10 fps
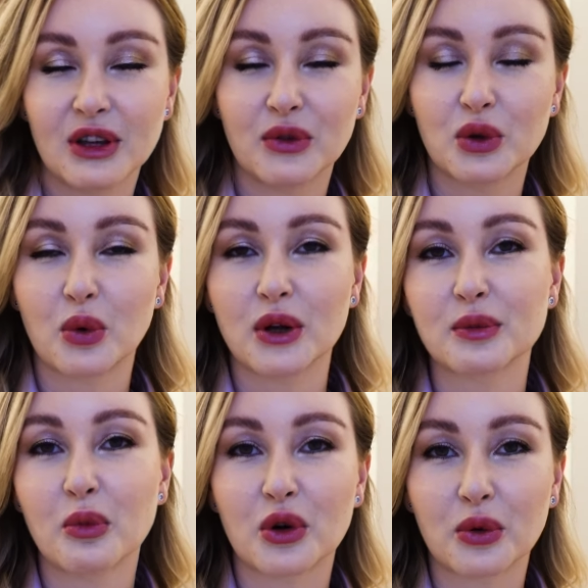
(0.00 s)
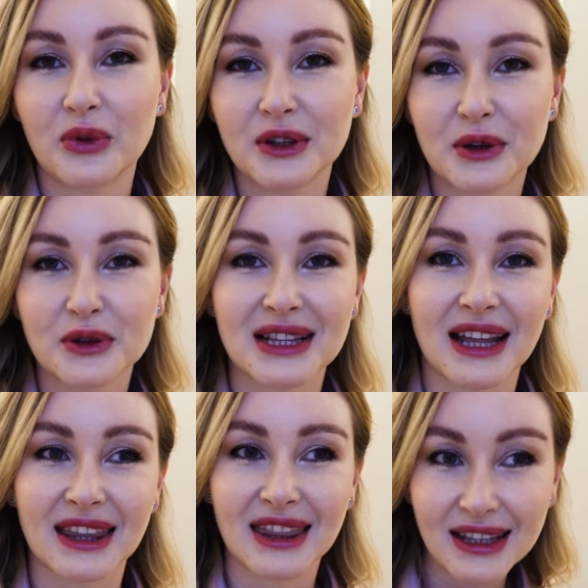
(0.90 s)
if you want more videos
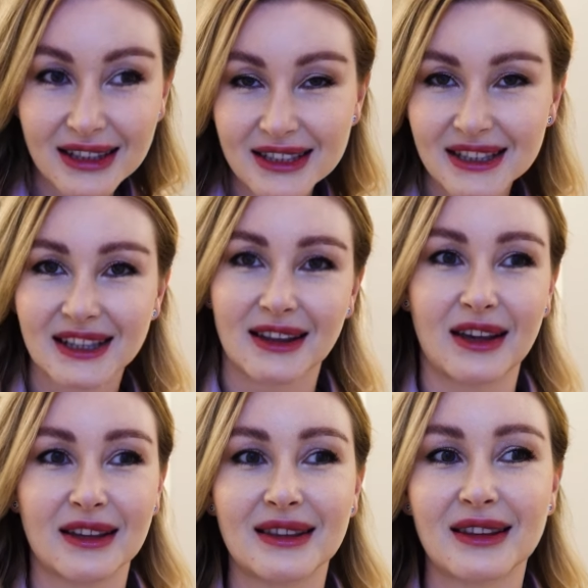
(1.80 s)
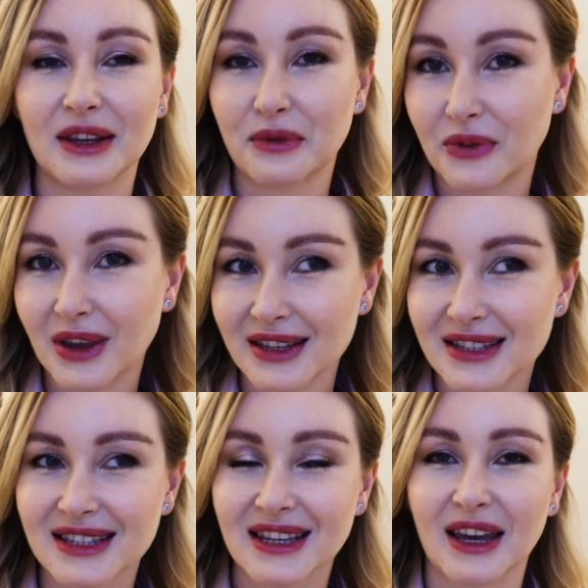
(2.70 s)
like that, and if
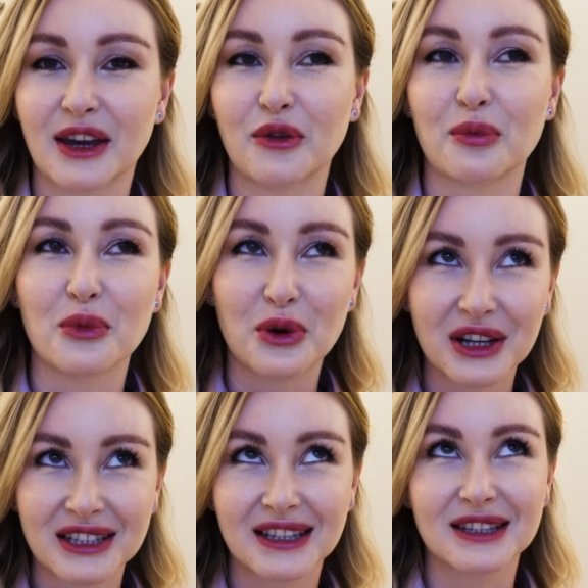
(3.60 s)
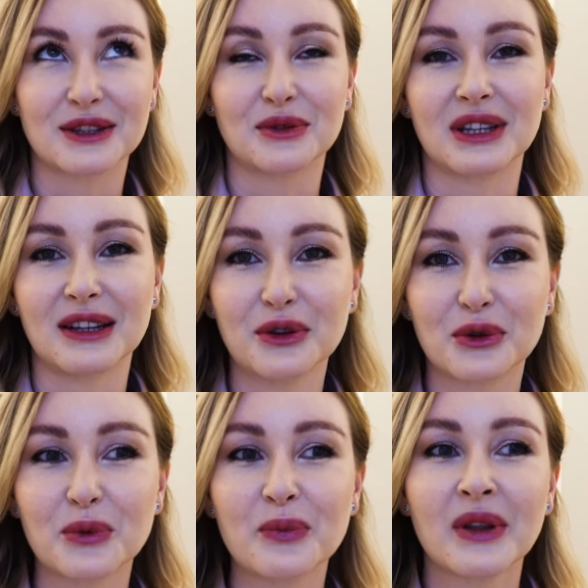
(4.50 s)
yes, I have more ideas to tell
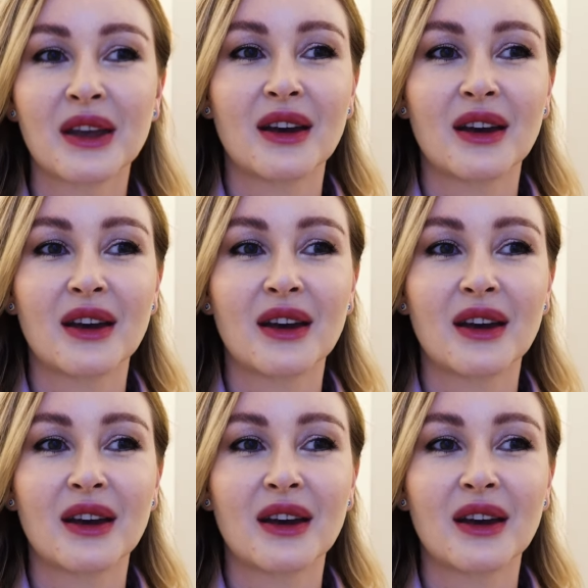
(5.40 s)
you,